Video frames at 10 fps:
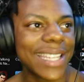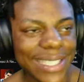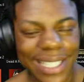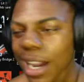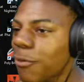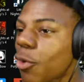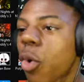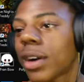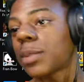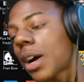Dizzy? Of
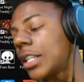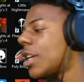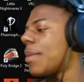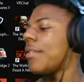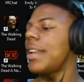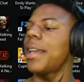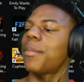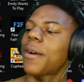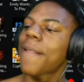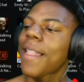course, bro. I stream every day,
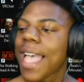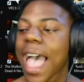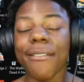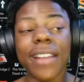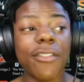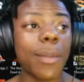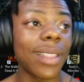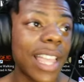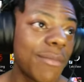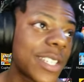bro. Have never in my
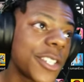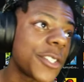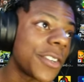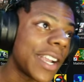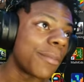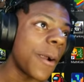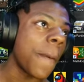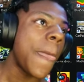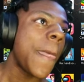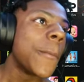life missed a stream, bro.
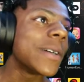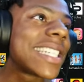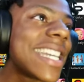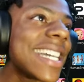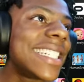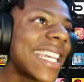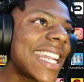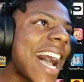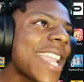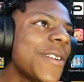What's good,
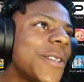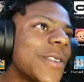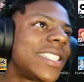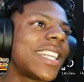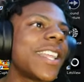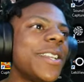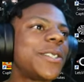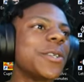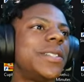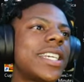Jenna? How you doing, Jenna? Love you
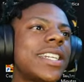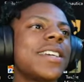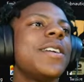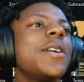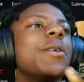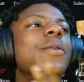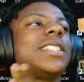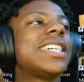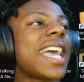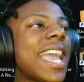too, Jenna. What's
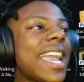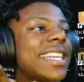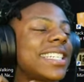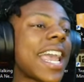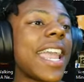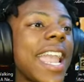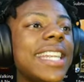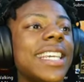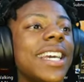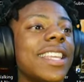good,
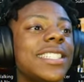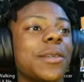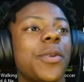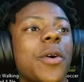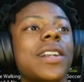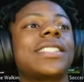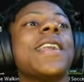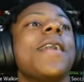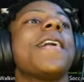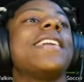AHLS supports?
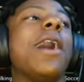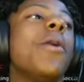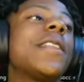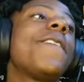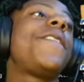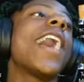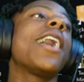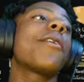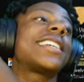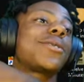Y'all want the
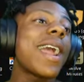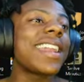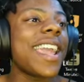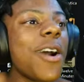fireworks right now?